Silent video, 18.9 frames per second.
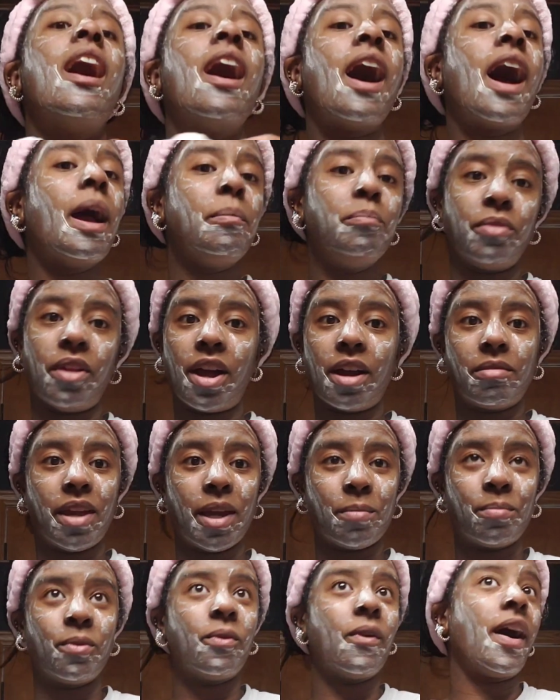I block
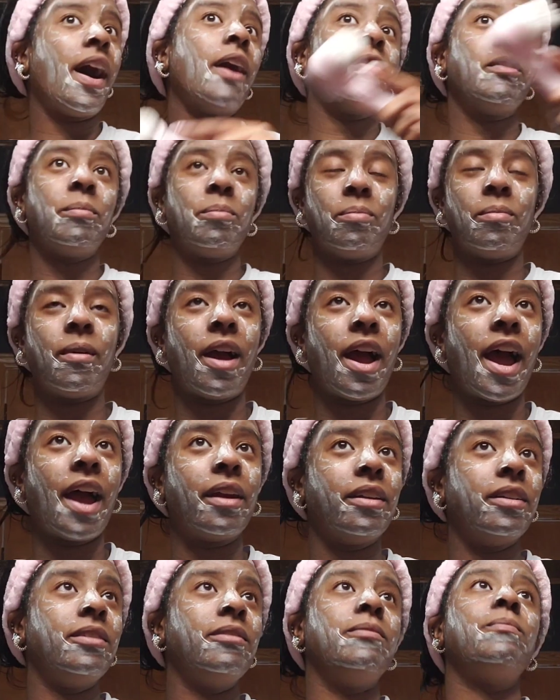people.
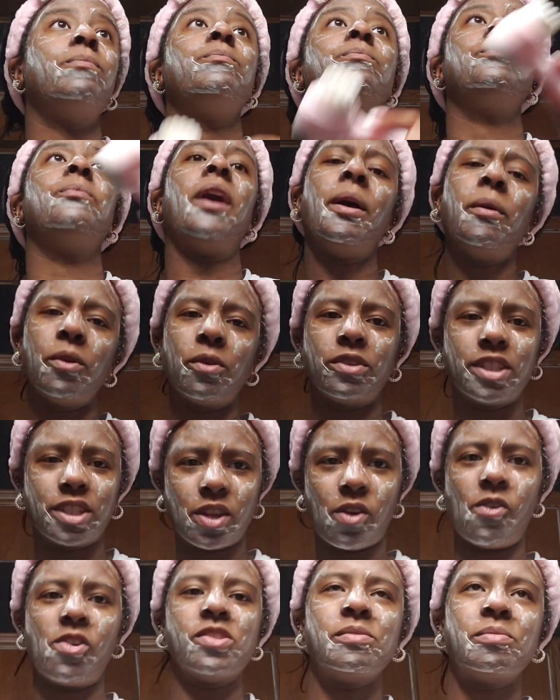I don't just
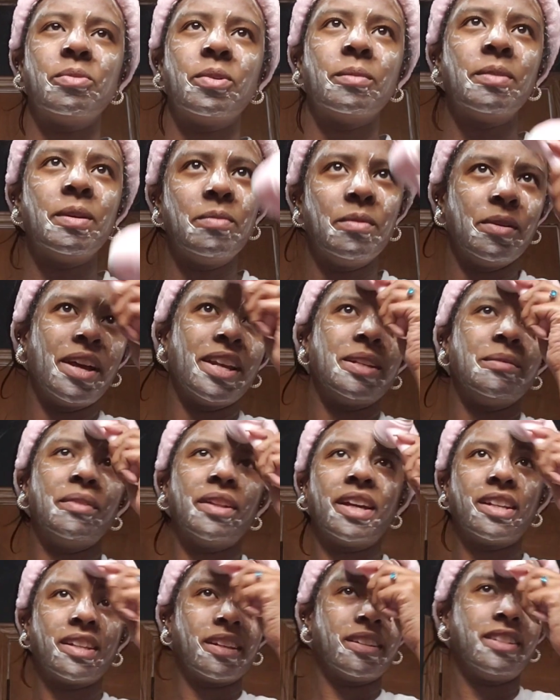always report people. It has to be,
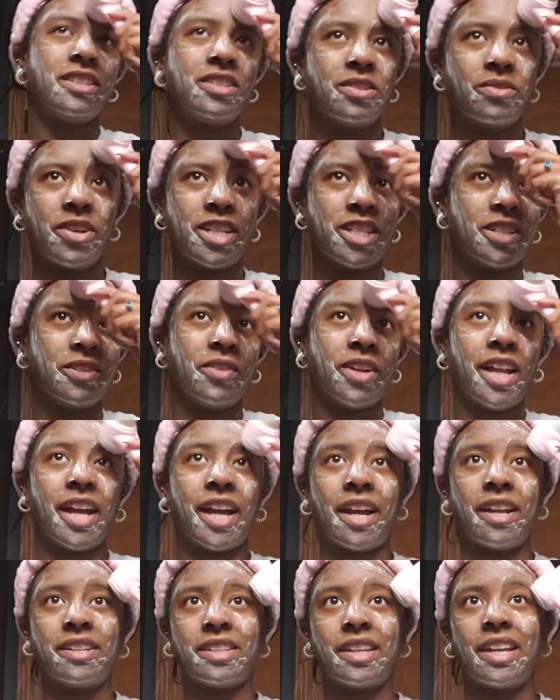like, a situation where, like,
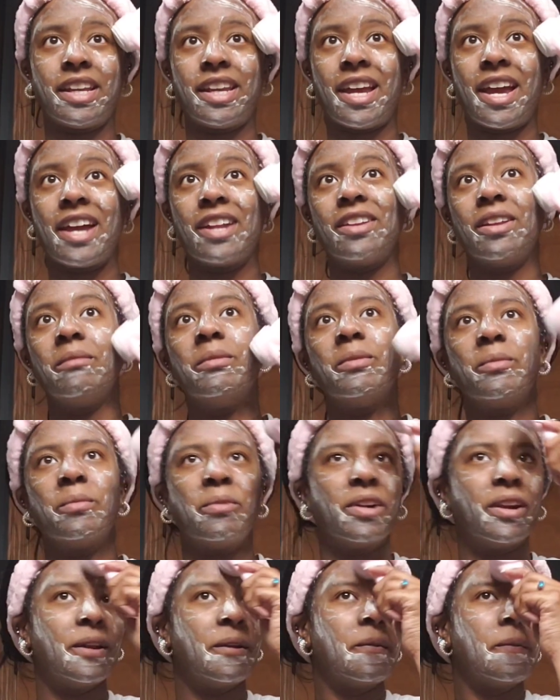I was like, yeah, I need to be
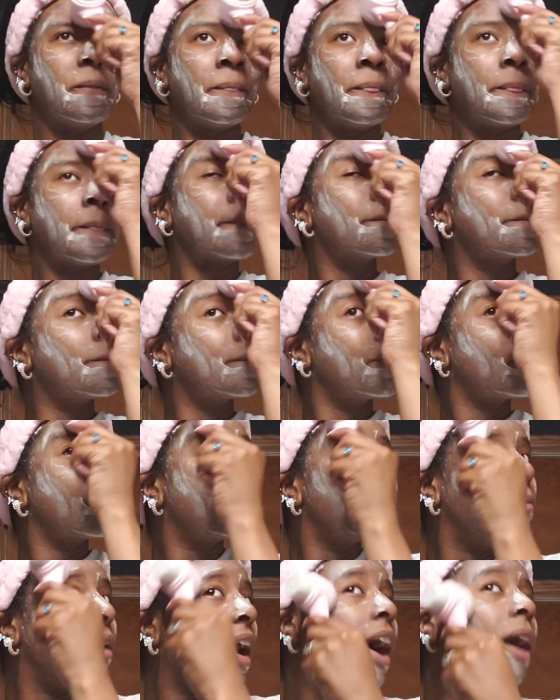reported.
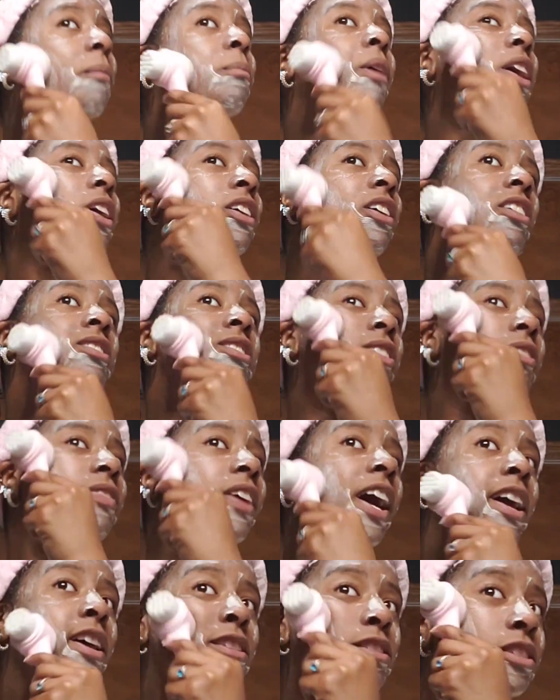But I'll block y'all so
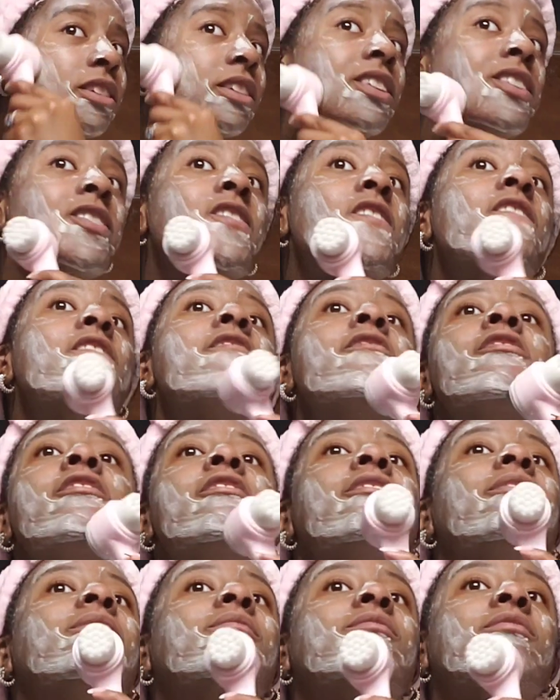fast.
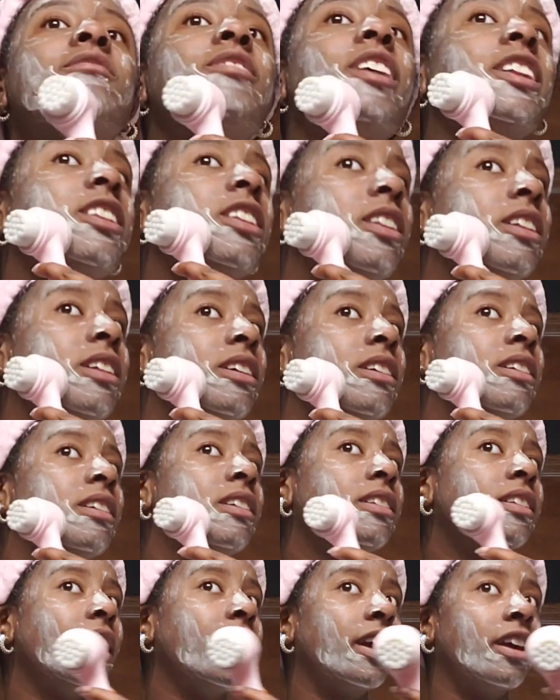Like,
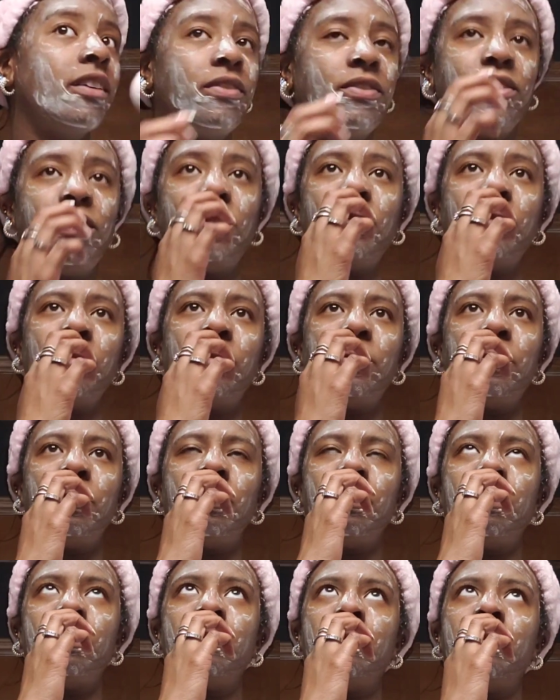a few,
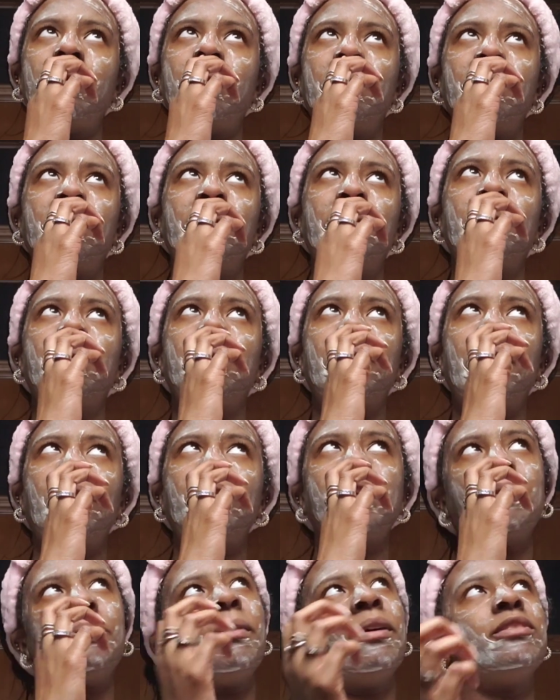I would
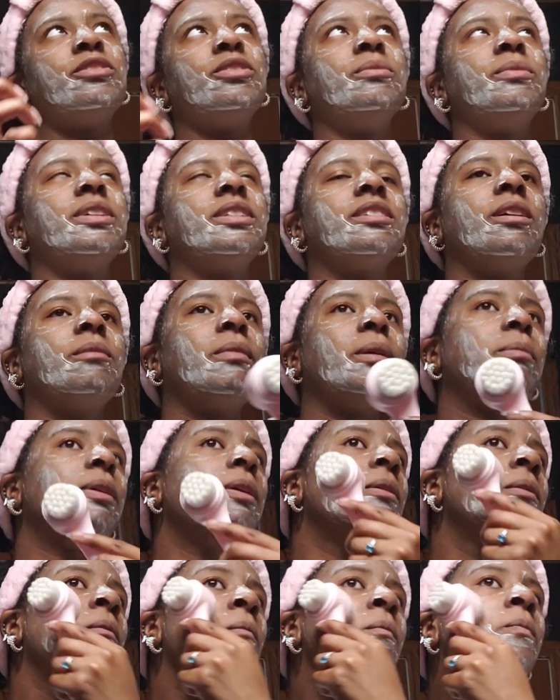say about 2 weeks ago, maybe.